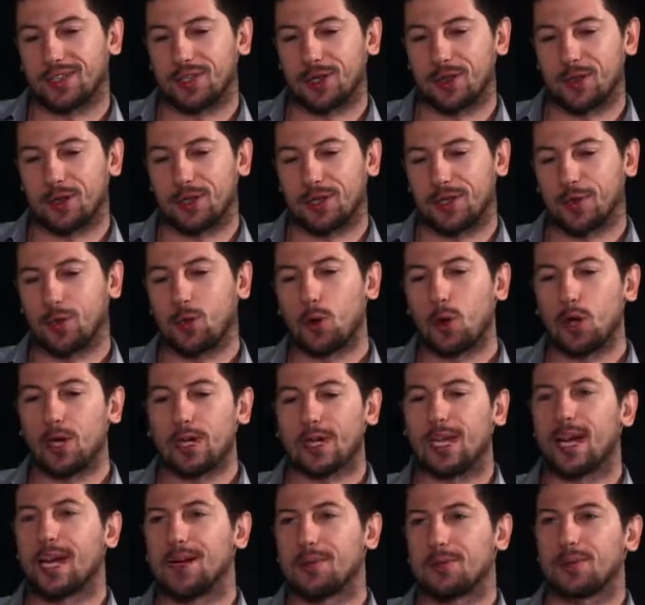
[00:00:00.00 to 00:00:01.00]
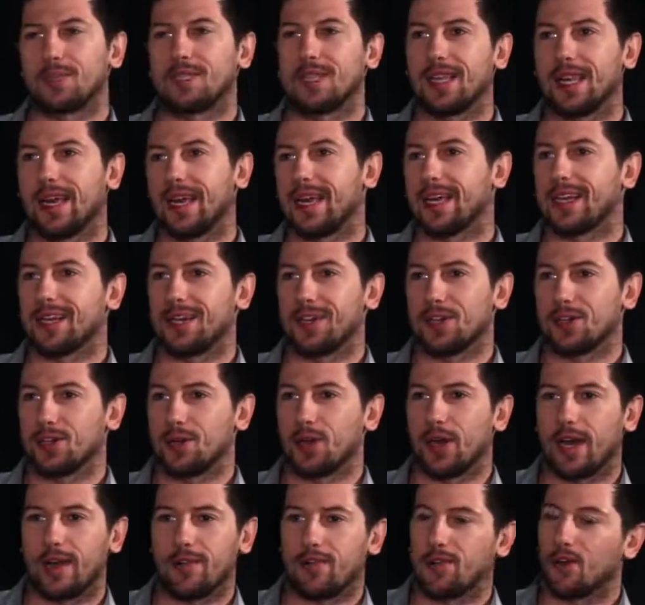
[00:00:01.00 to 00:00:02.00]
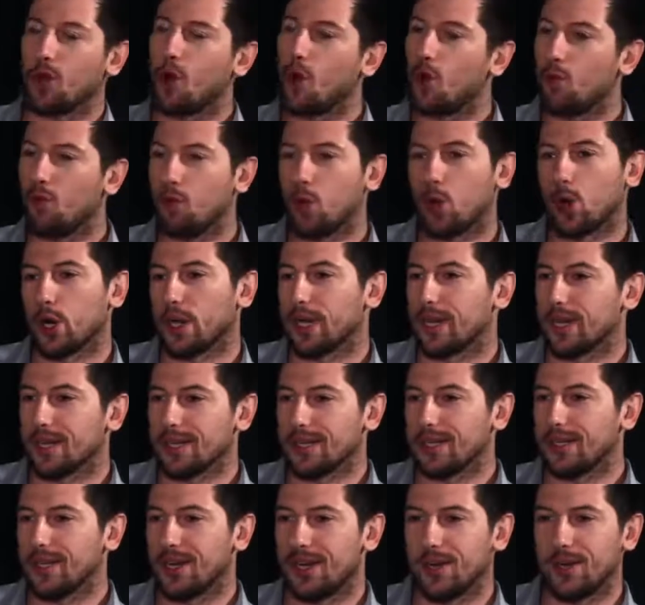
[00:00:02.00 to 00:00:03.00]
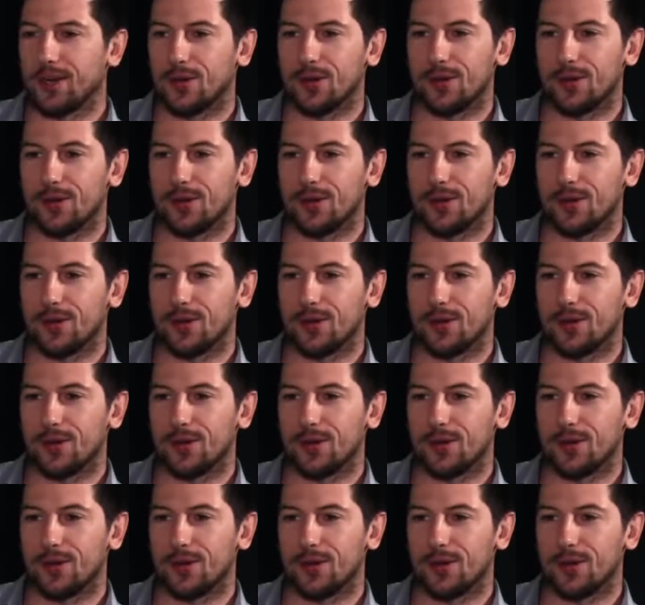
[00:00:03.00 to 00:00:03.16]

so the word comes like you have co-working, you know?